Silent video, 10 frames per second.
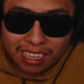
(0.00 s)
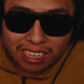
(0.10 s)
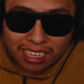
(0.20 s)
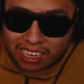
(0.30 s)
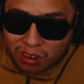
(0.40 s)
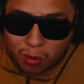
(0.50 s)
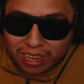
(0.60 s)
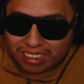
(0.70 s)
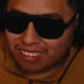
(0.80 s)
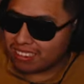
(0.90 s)
Ain't no way
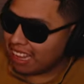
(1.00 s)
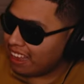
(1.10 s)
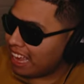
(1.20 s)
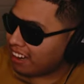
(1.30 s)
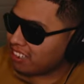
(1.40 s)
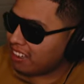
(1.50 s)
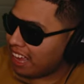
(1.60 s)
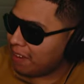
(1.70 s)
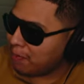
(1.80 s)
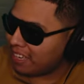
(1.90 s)
this is actually
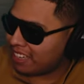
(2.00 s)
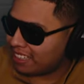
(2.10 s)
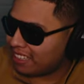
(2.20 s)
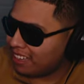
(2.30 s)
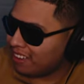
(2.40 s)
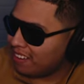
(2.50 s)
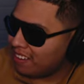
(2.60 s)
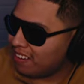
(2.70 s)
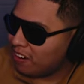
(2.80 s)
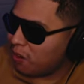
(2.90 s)
happening.
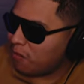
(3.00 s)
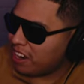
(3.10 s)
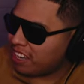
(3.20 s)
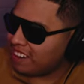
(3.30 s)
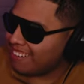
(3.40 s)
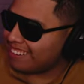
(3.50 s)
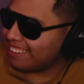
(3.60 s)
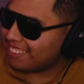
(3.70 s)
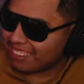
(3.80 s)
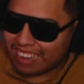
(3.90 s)
Oh my god,
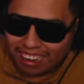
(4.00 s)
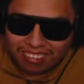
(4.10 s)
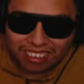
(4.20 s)
this is actually...